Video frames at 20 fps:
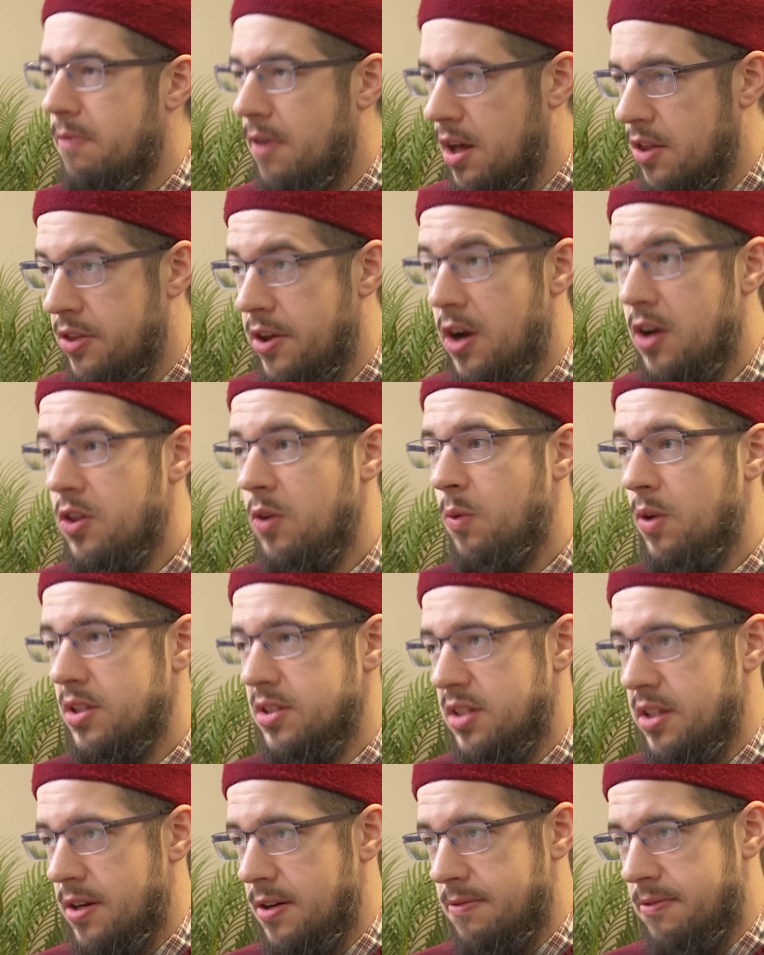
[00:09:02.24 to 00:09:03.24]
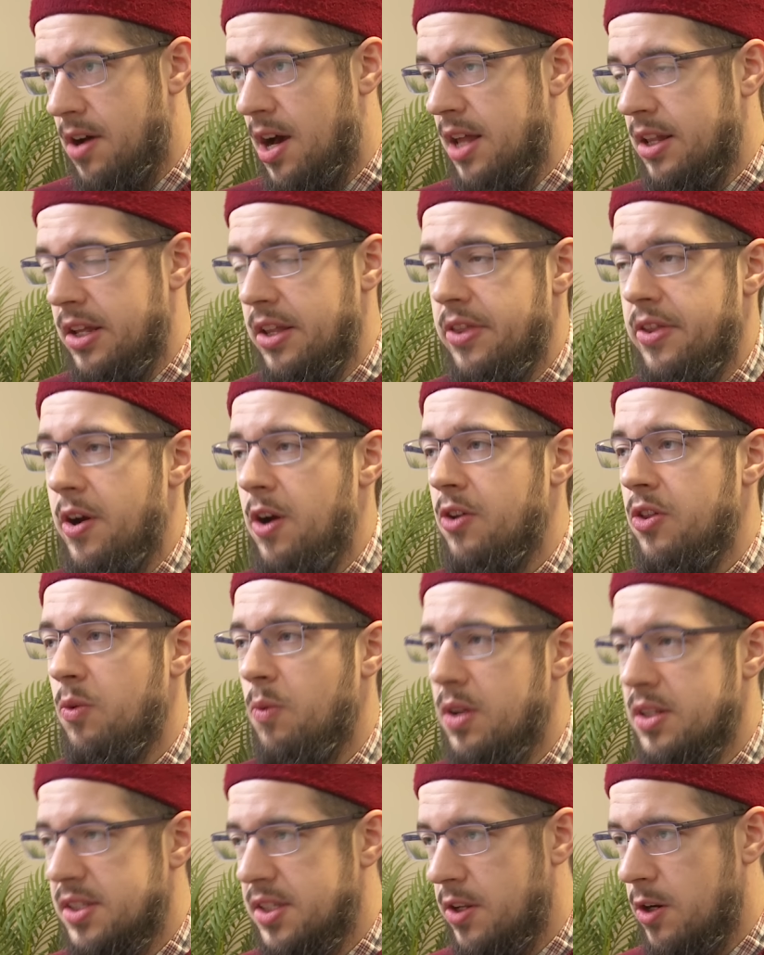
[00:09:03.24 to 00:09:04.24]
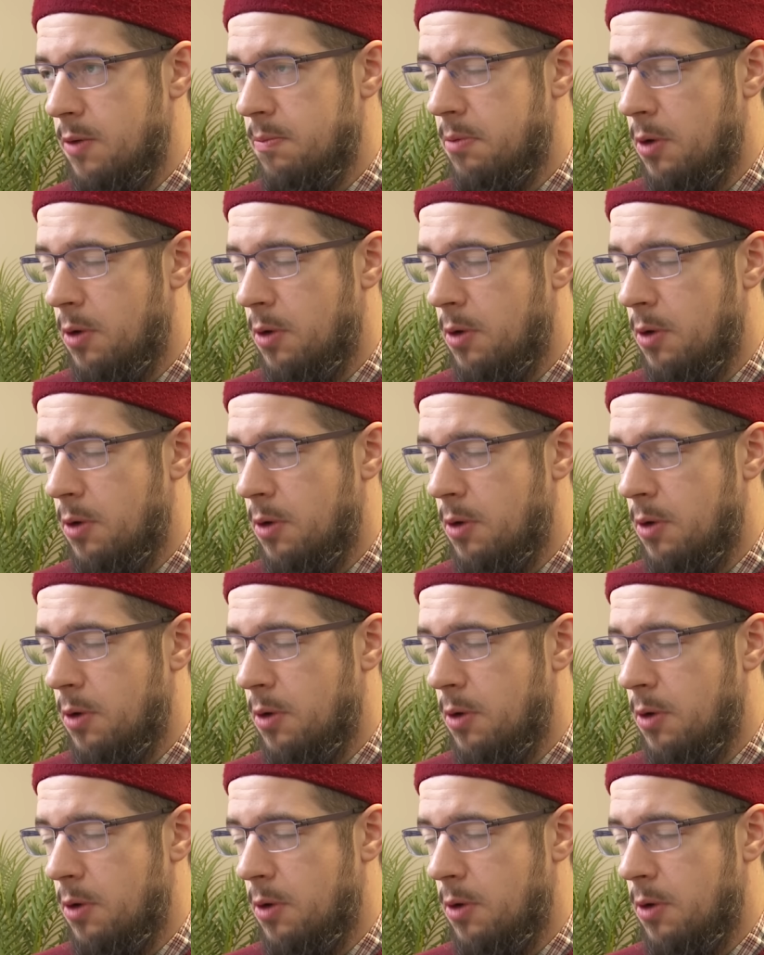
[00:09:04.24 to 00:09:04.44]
the ones that are violent, they're the ones that are